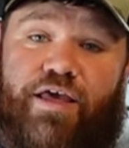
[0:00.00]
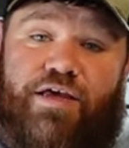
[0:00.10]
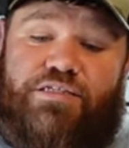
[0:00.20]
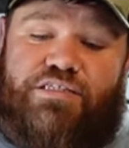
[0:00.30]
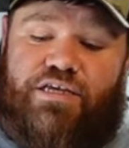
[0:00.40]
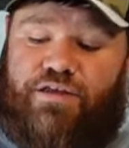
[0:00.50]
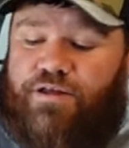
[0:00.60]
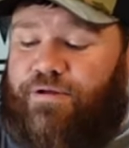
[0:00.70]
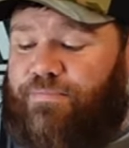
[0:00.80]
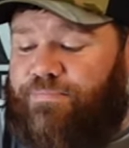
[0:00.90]
guys.
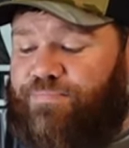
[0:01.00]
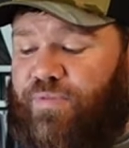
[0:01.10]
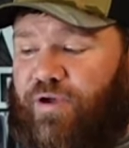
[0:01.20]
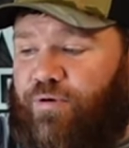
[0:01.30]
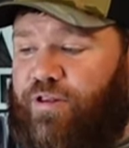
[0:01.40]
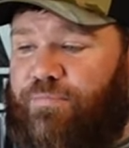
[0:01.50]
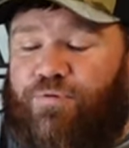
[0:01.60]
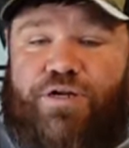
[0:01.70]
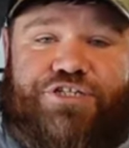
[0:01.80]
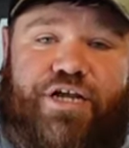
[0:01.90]
I really
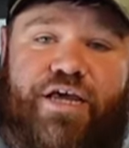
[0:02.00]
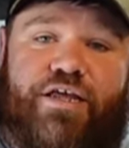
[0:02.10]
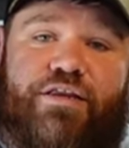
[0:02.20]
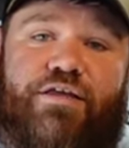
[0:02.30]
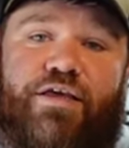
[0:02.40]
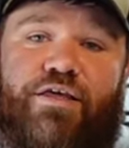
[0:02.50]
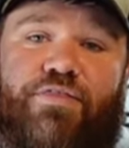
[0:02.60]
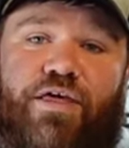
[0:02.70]
appreciate it, and